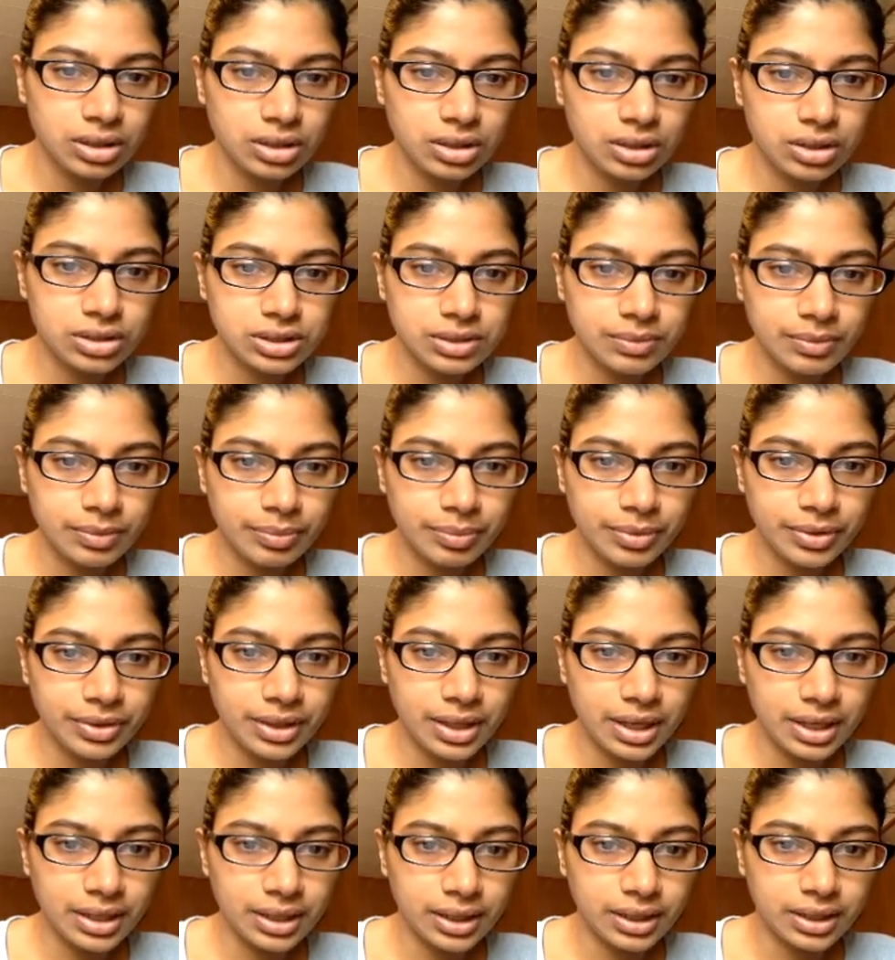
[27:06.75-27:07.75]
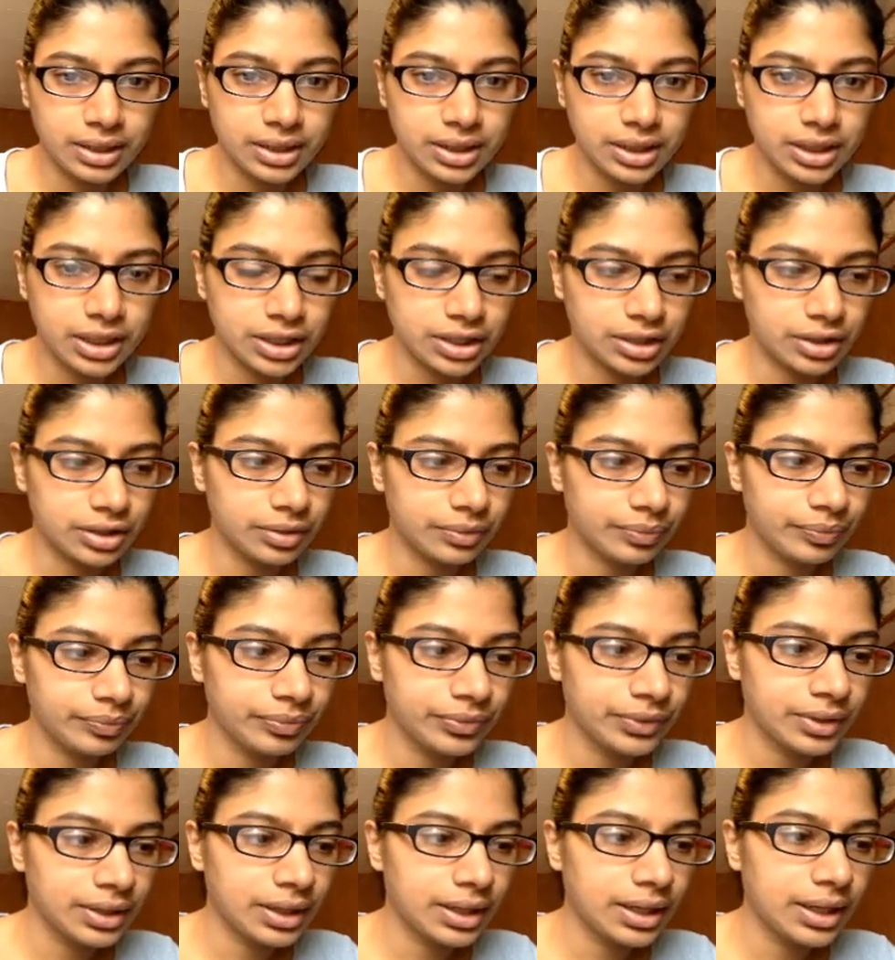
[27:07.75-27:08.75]
So I'm going to put that in here.
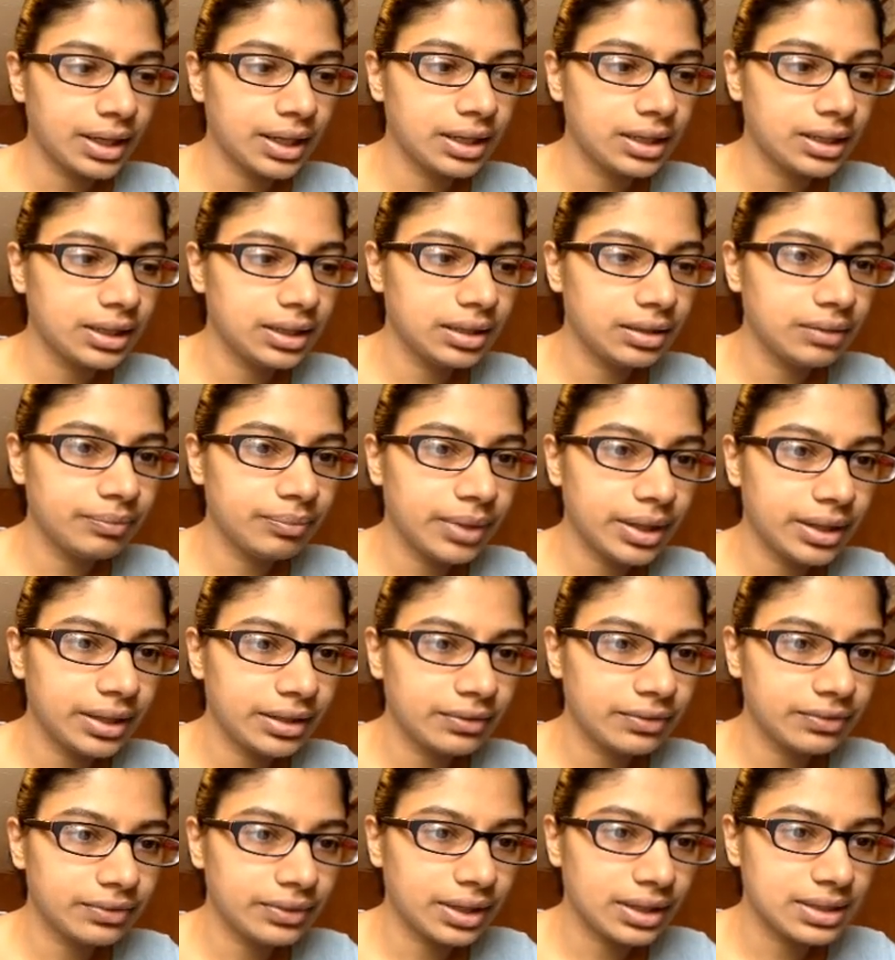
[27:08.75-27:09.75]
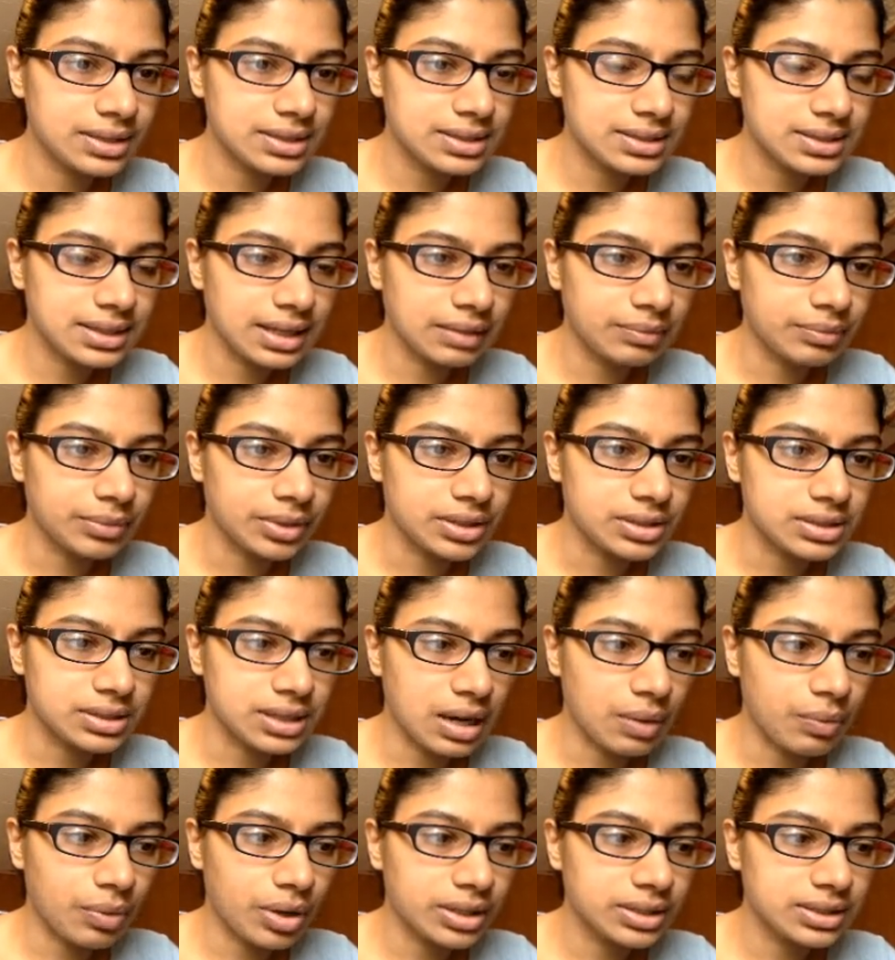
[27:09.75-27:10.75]
And in my if then statements, I
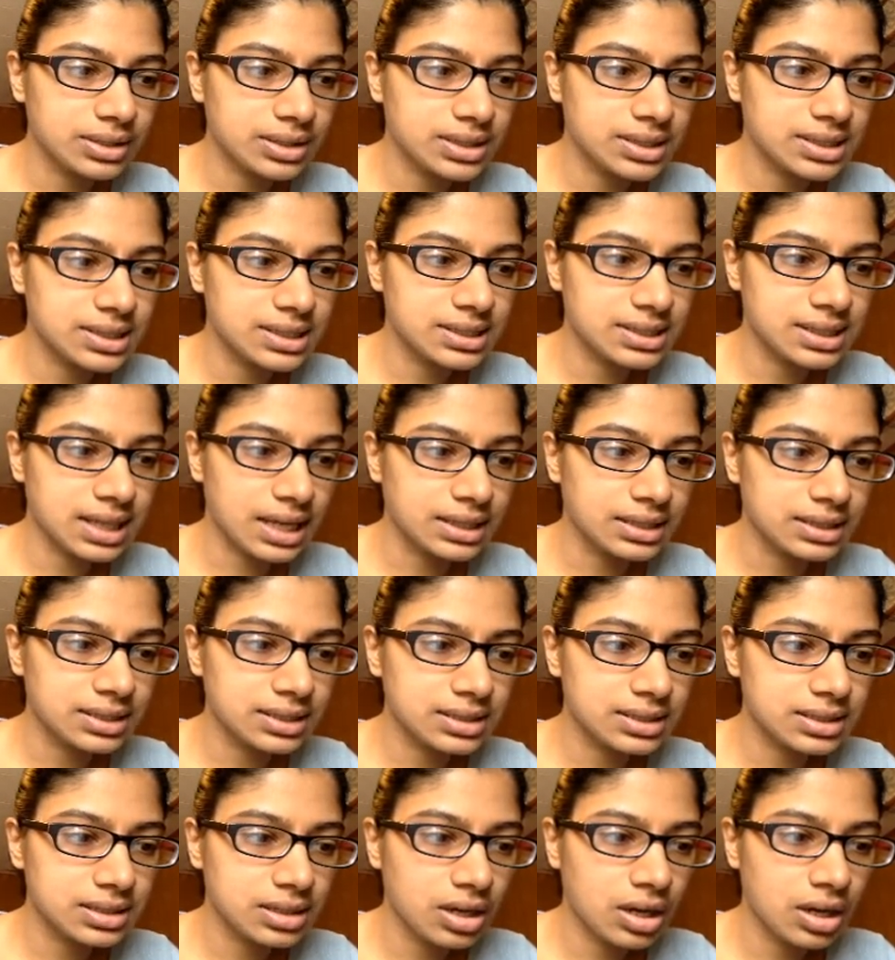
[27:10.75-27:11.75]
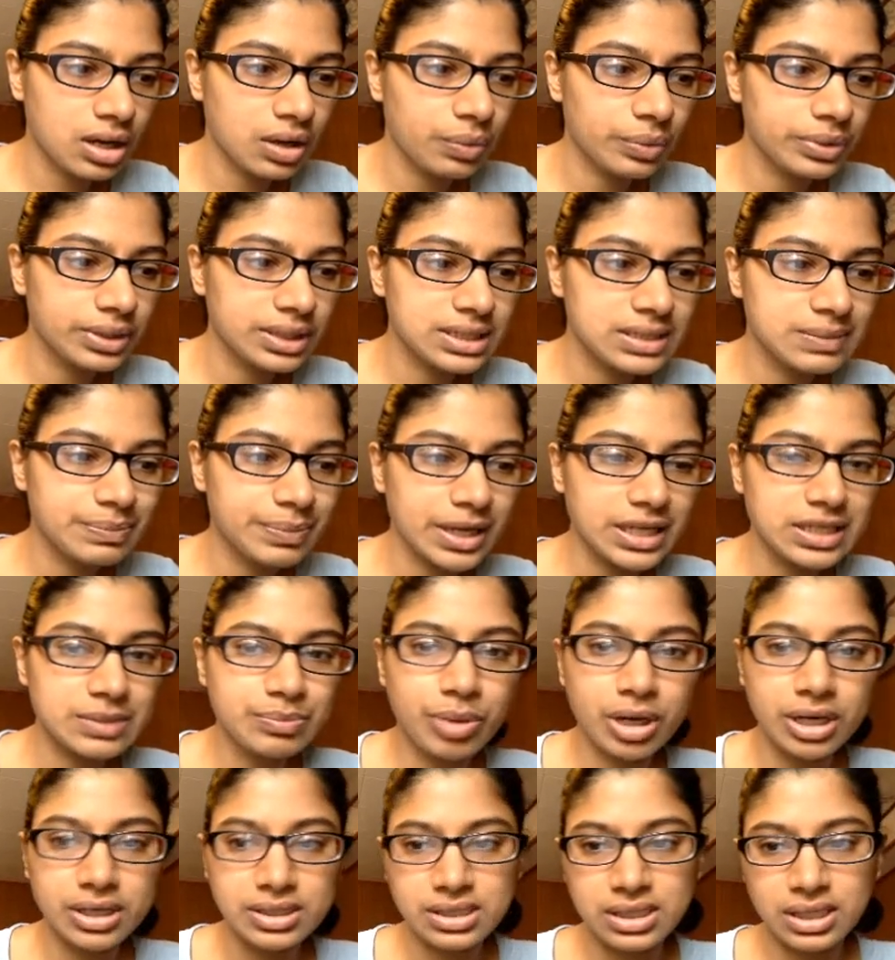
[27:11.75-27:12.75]
want it to sense when the
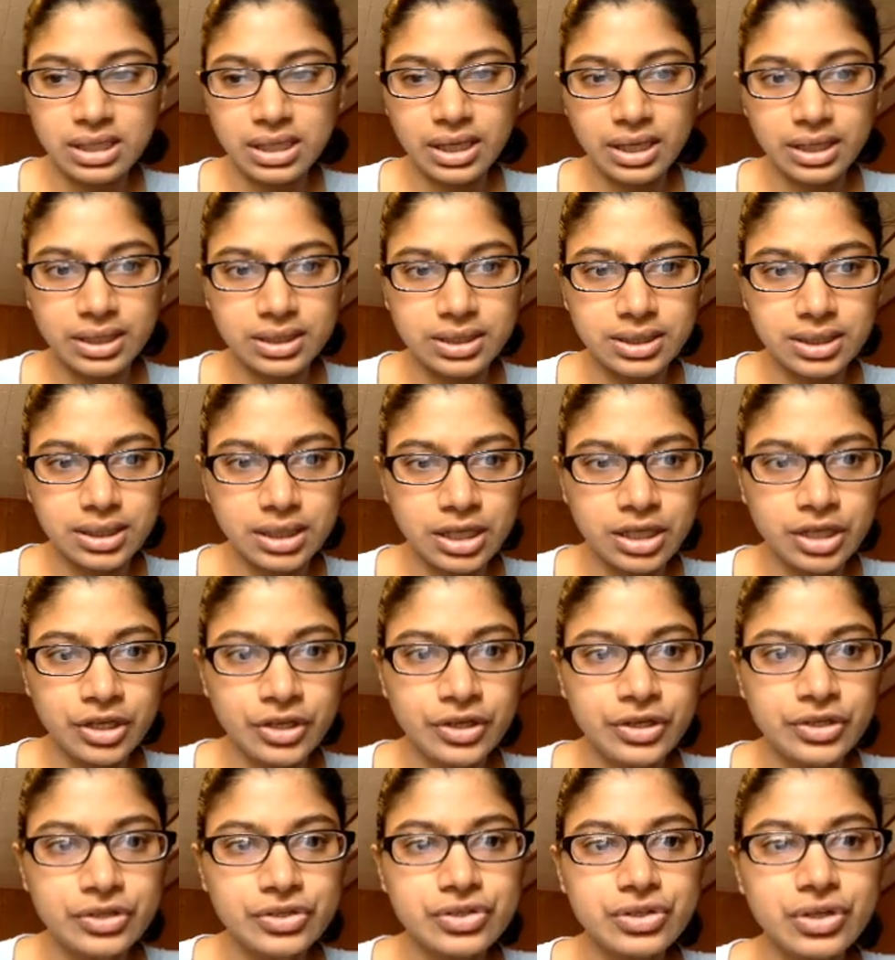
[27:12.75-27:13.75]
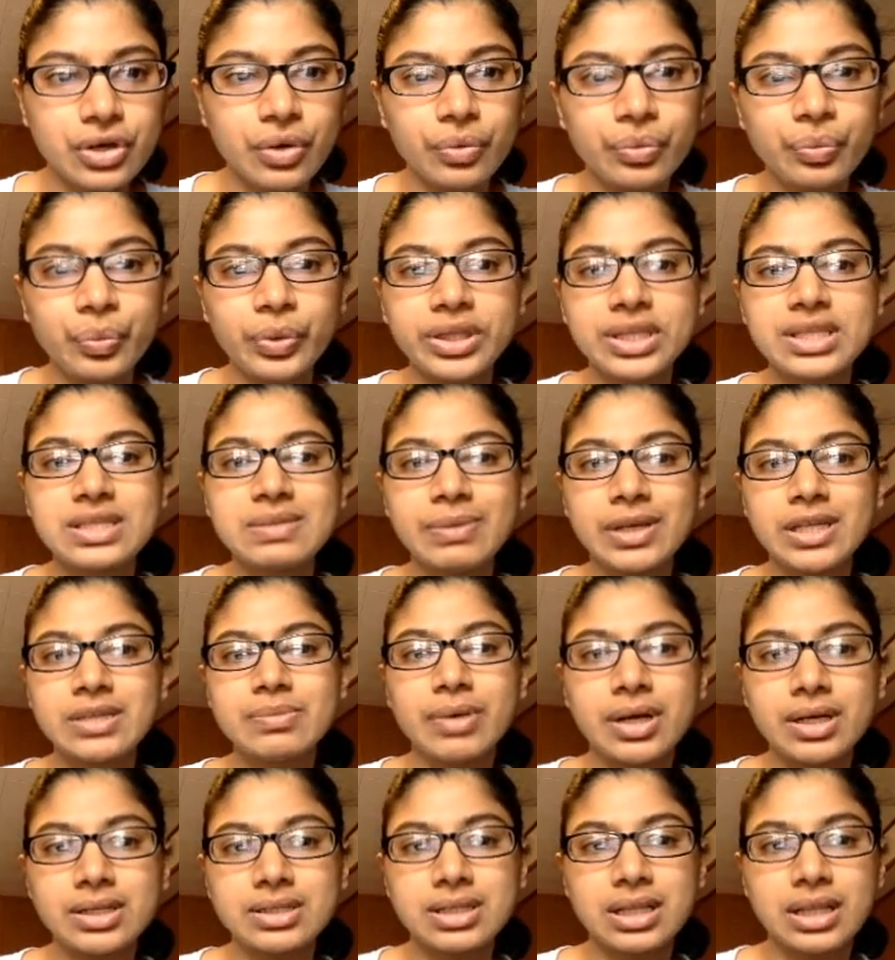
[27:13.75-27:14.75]
spacebar is clicked. So when the spacebar
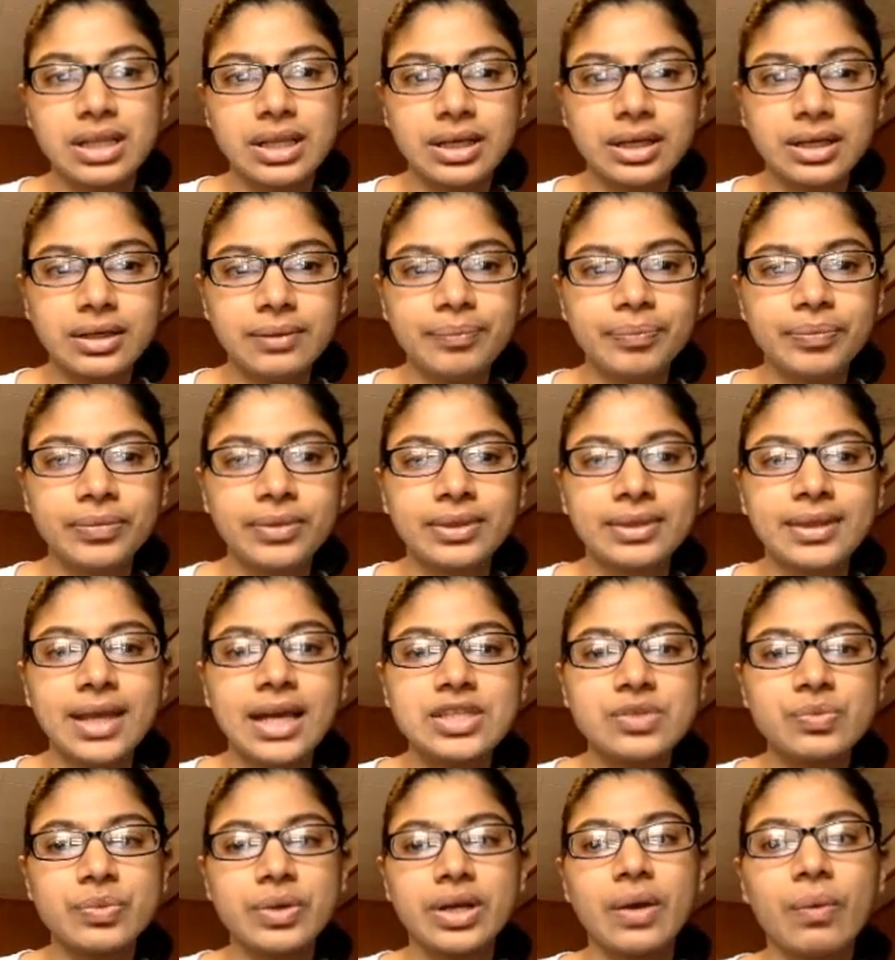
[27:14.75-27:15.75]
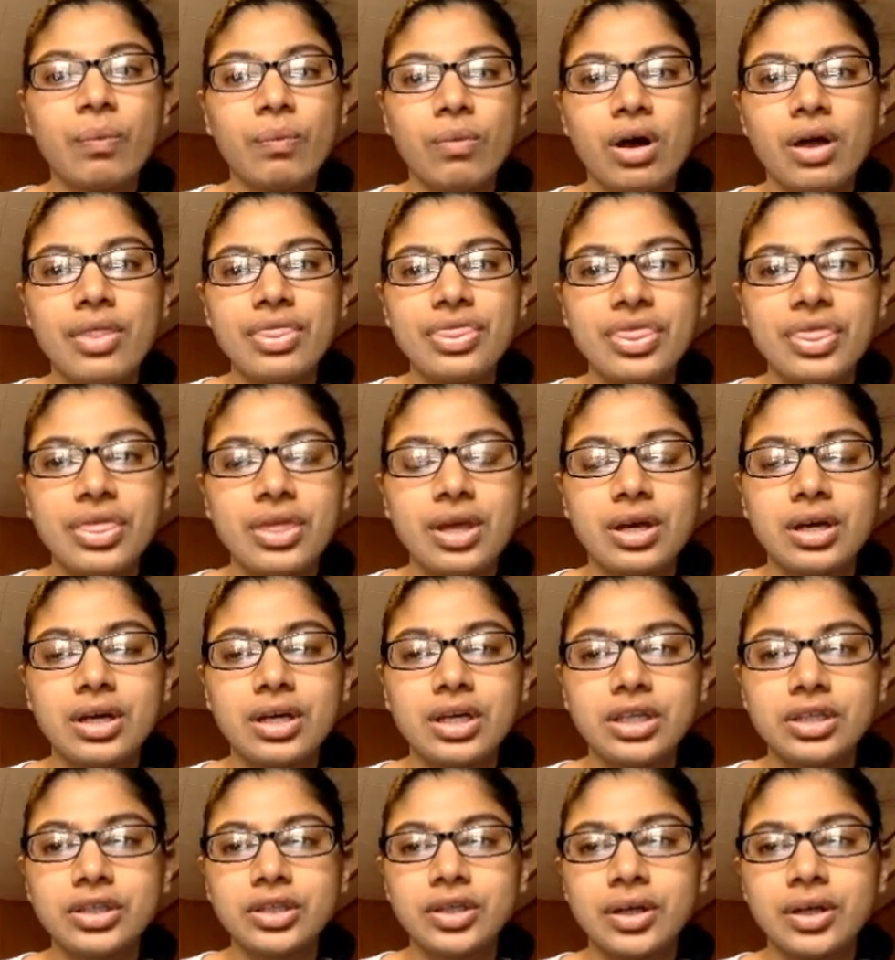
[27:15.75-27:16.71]
is clicked, that's when I want the